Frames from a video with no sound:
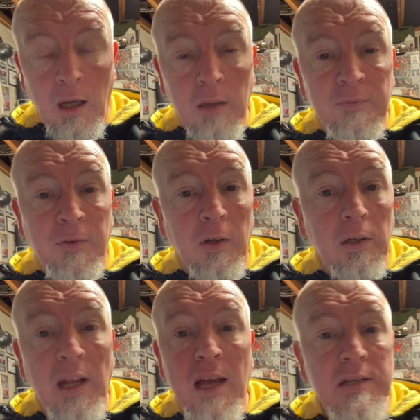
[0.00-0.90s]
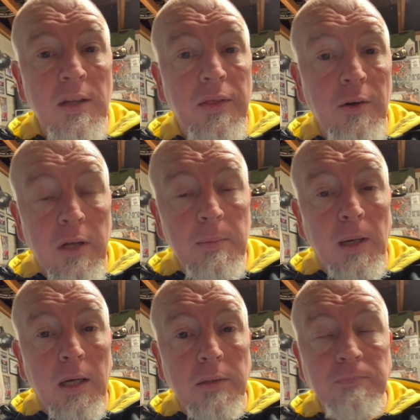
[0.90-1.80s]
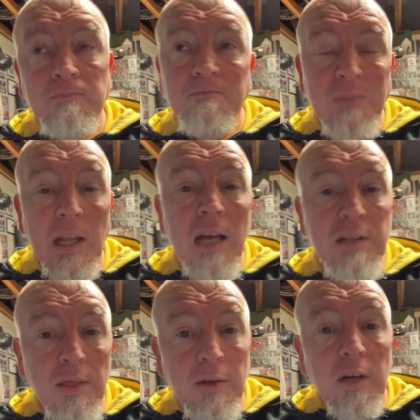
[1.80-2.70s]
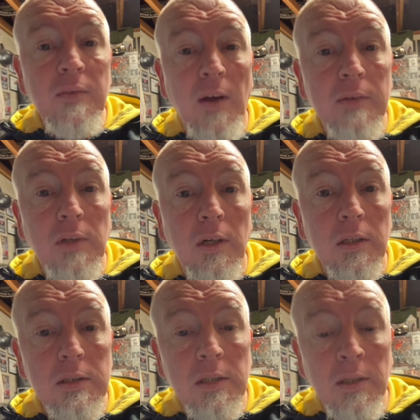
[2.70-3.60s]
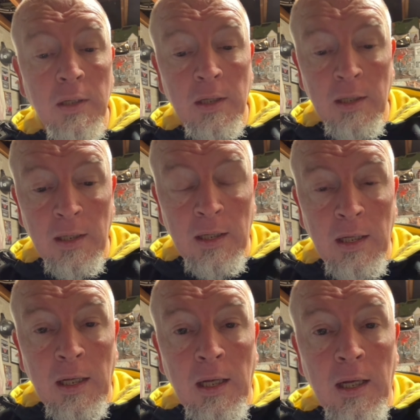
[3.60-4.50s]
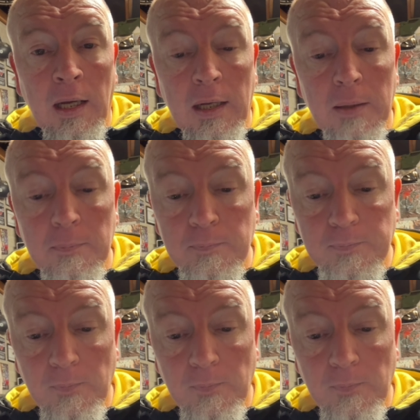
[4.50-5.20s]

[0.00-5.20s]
for less than £30, less than $35. And